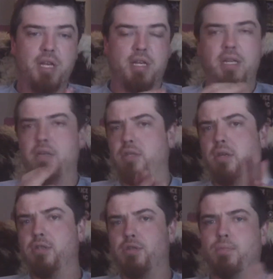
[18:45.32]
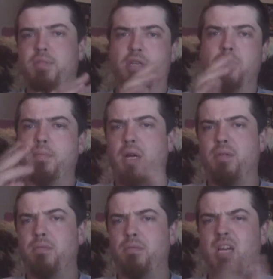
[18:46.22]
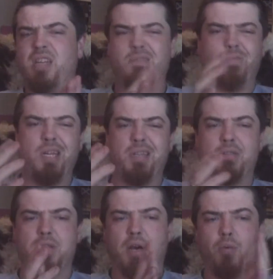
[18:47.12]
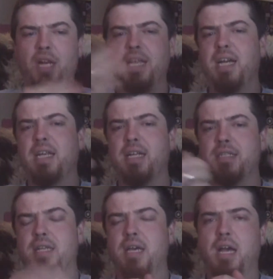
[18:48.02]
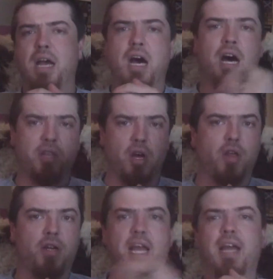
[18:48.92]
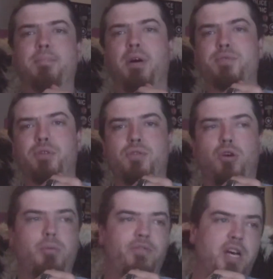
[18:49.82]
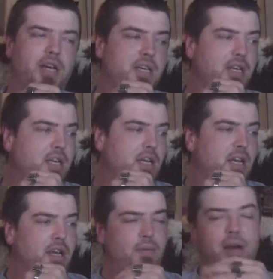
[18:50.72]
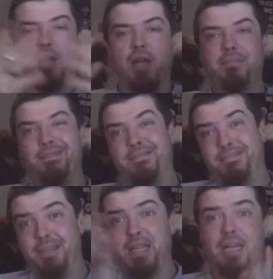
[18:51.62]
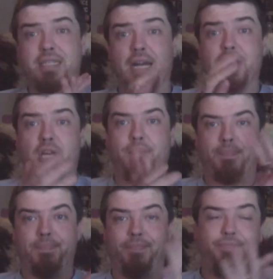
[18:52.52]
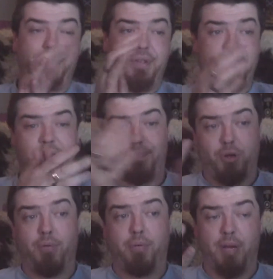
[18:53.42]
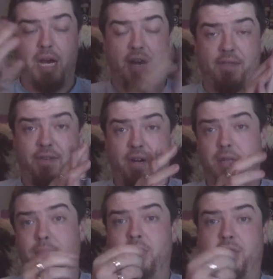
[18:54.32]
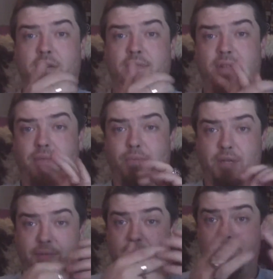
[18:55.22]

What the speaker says: Now, some of you are going to be saying, oh, why are they doing that? Why are they adding in another 10ml on top of that? Well, it's actually a problem I've had in myself with,